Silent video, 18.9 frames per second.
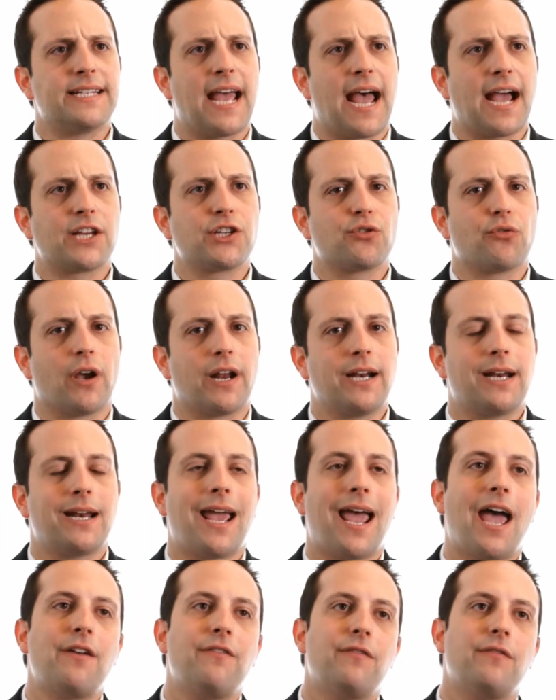a tax
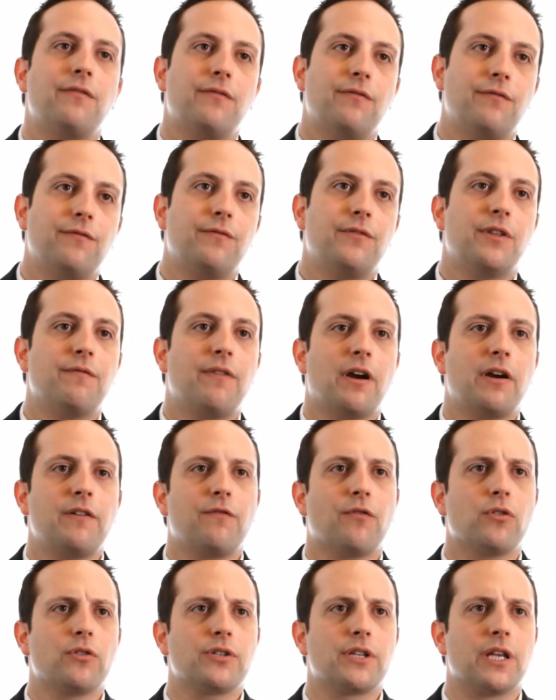credit, and the very
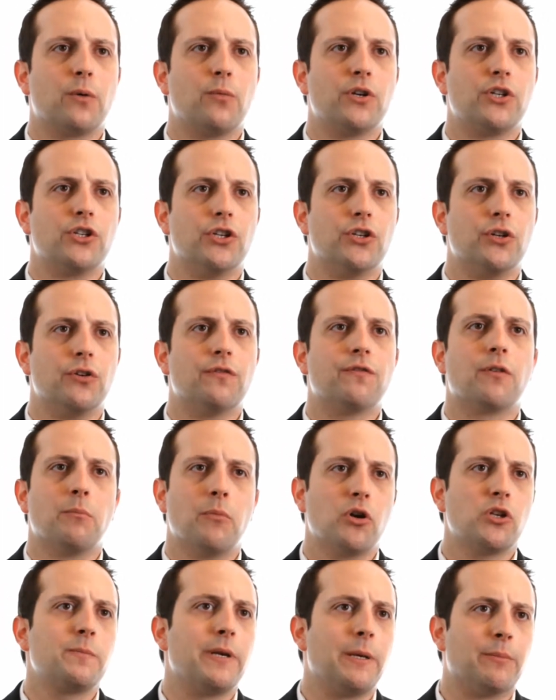first thing we should do for
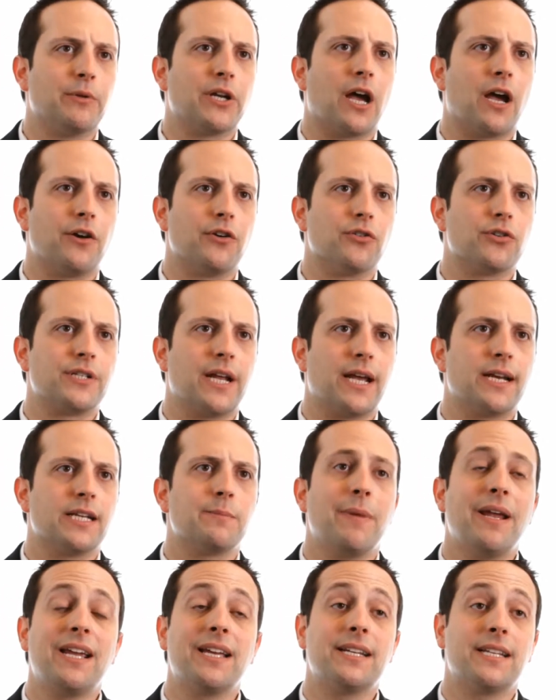most people to understand
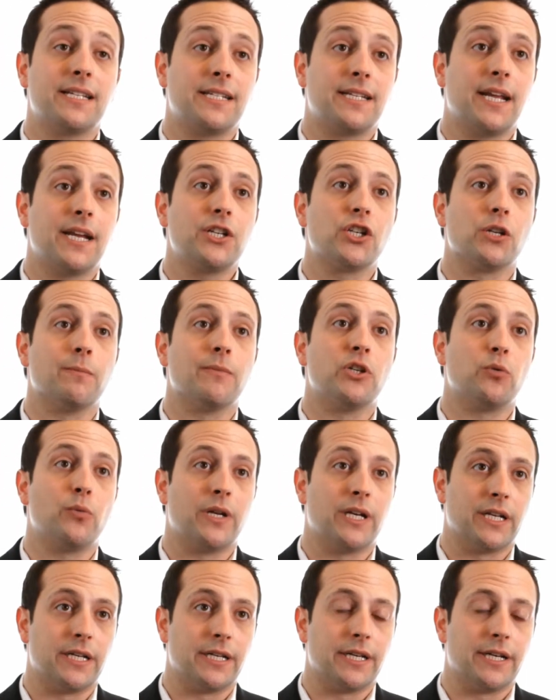is make a distinction
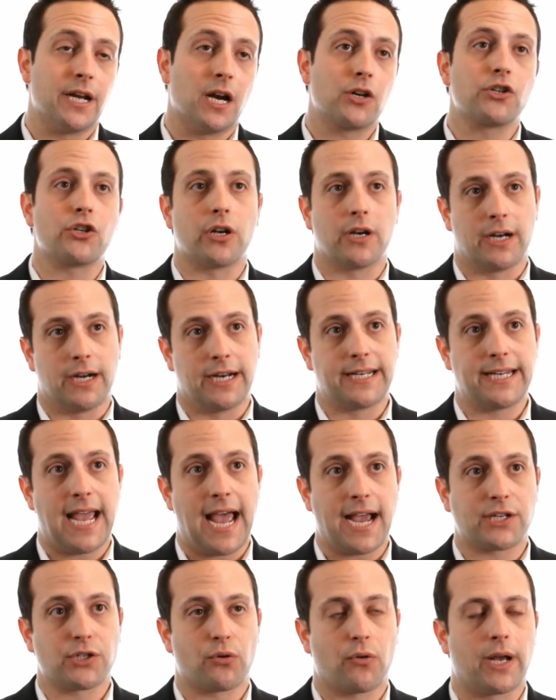between a deduction and a
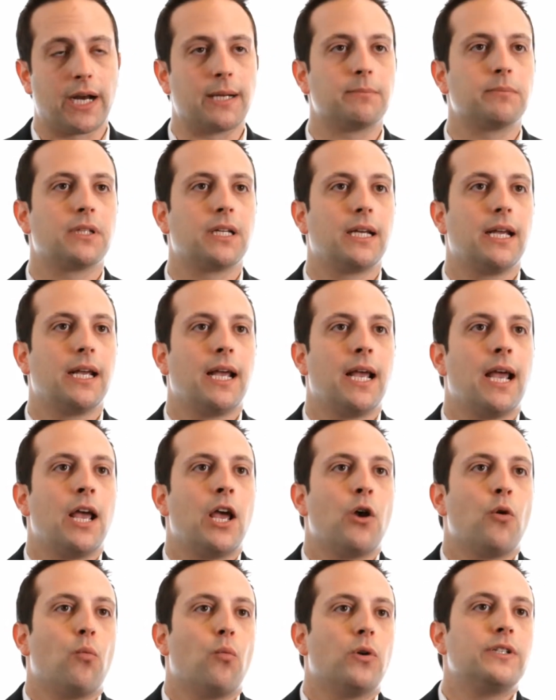tax credit.
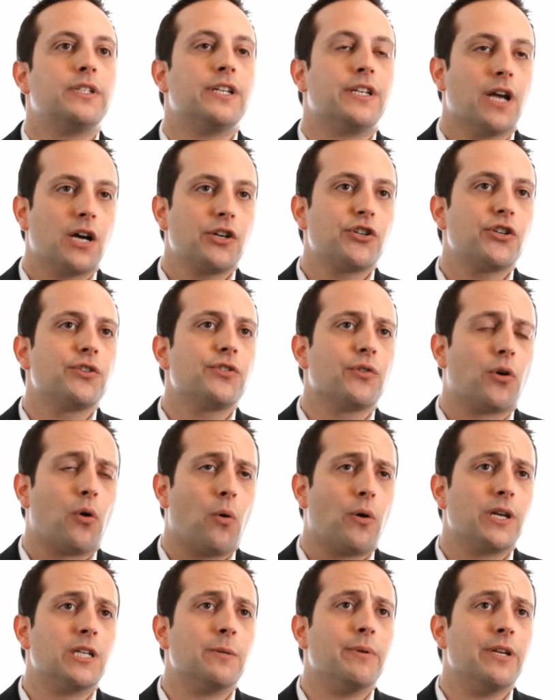Deductions are
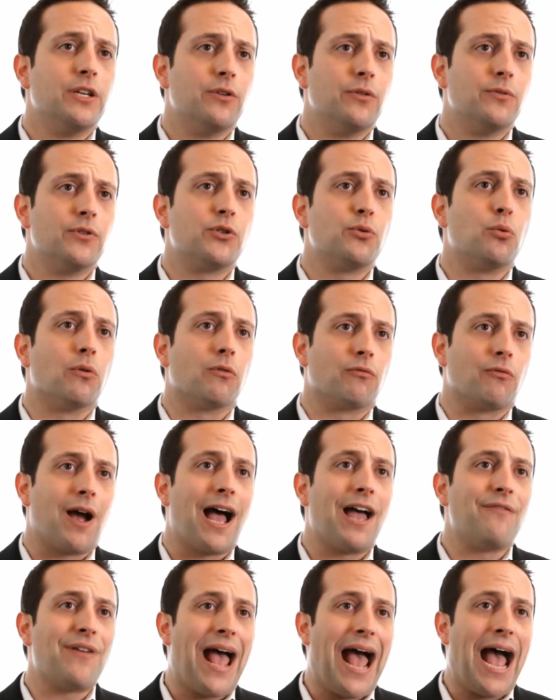going to be used to
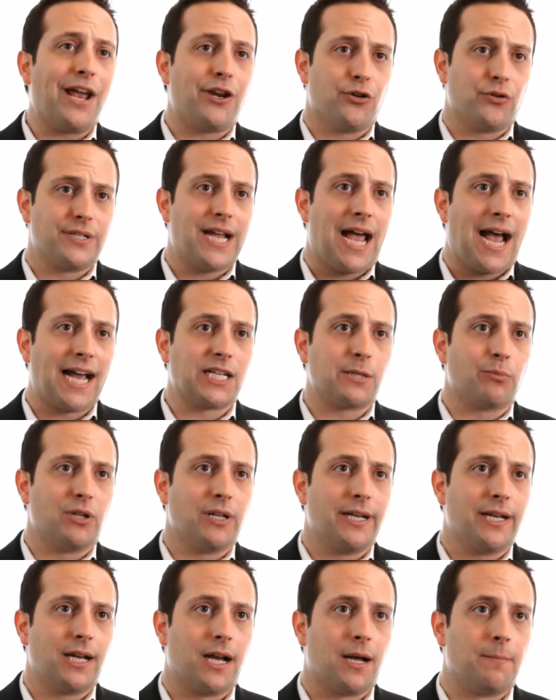arrive at your
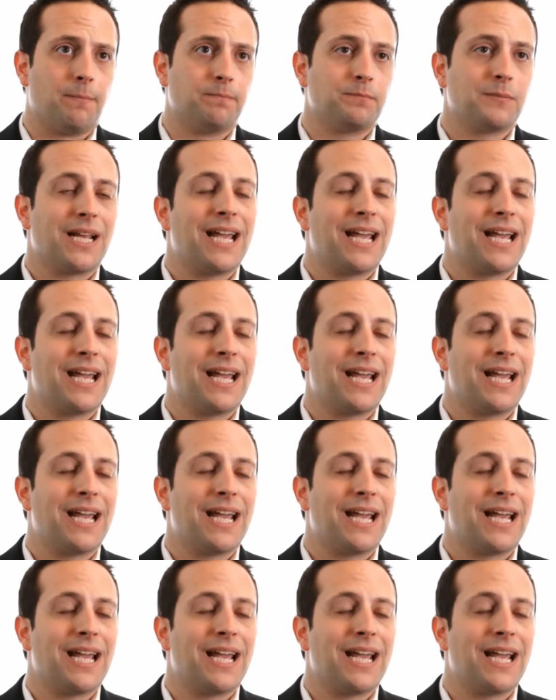taxable income.